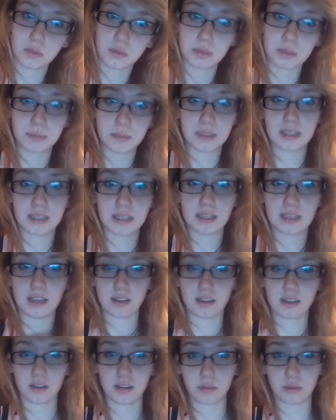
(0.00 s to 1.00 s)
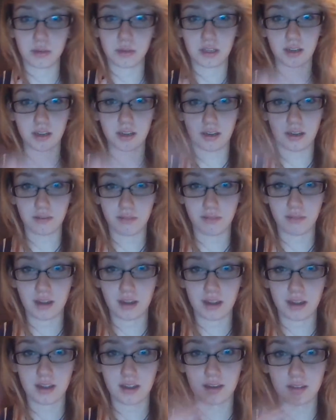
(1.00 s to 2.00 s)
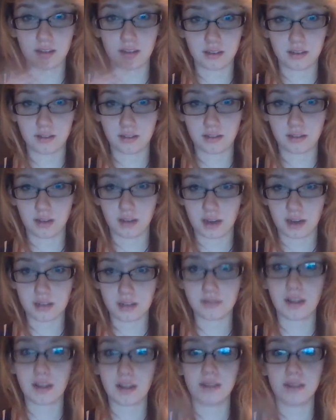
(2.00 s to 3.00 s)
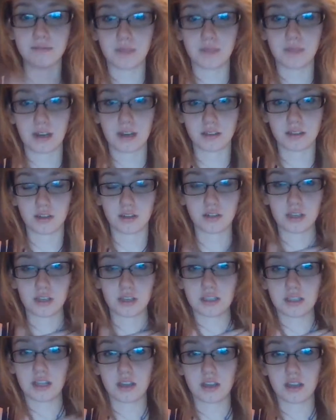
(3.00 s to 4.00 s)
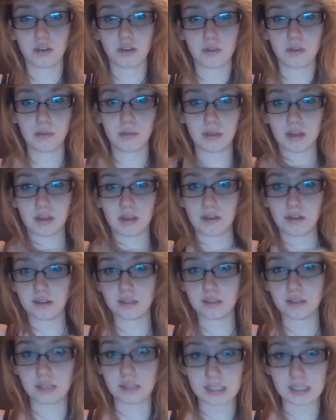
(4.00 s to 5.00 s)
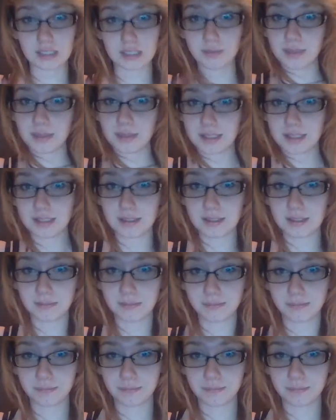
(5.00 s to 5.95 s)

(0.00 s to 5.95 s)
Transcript: would be, you're putting your hand is flat and it's on chest and you're rubbing it around, so this is please.